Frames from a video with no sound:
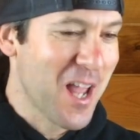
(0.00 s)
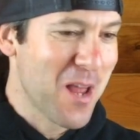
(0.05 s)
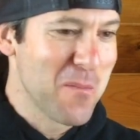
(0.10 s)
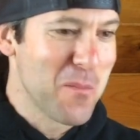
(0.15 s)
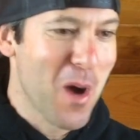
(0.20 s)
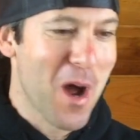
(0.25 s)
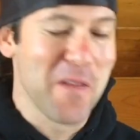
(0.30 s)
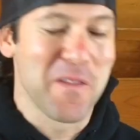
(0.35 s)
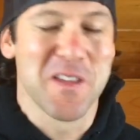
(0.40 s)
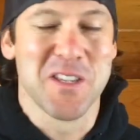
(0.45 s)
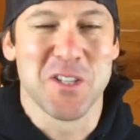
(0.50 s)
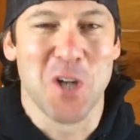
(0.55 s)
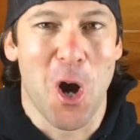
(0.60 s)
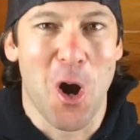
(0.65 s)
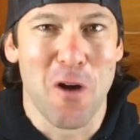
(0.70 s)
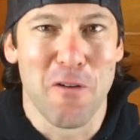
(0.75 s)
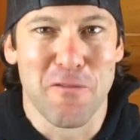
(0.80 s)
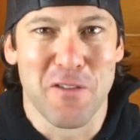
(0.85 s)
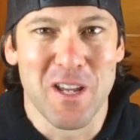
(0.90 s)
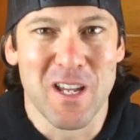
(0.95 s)
and bought this
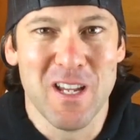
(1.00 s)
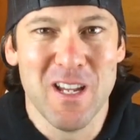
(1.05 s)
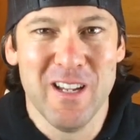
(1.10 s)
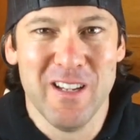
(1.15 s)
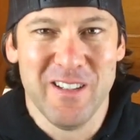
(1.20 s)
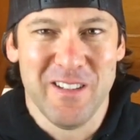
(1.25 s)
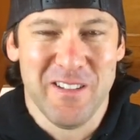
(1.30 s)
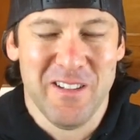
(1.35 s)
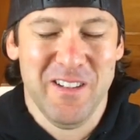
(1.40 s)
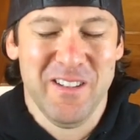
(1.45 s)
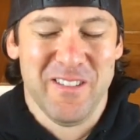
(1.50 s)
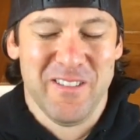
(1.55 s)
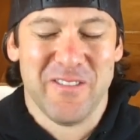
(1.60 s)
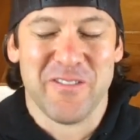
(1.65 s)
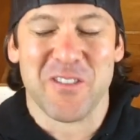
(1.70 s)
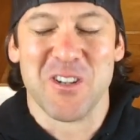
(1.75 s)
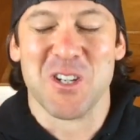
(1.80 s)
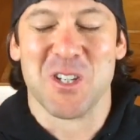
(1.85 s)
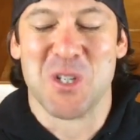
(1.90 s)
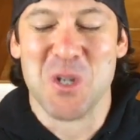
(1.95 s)
RV
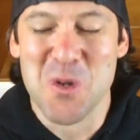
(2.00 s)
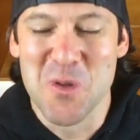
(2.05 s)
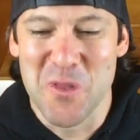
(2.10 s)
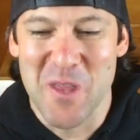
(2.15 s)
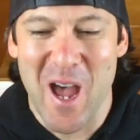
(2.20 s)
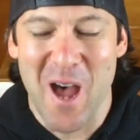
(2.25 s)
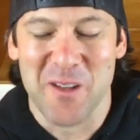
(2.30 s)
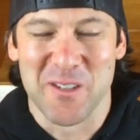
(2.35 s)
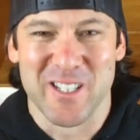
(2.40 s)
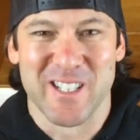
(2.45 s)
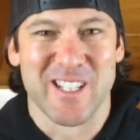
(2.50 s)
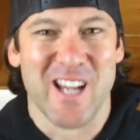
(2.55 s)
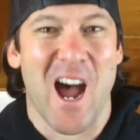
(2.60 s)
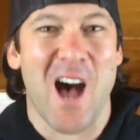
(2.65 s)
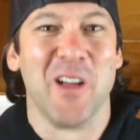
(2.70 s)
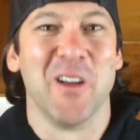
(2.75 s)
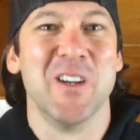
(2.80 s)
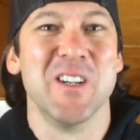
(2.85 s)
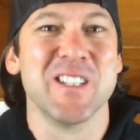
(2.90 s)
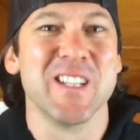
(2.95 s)
for
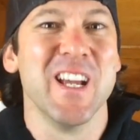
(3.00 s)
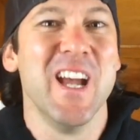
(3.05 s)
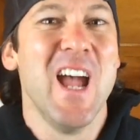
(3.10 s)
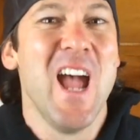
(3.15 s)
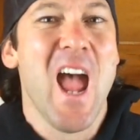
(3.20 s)
$2,000.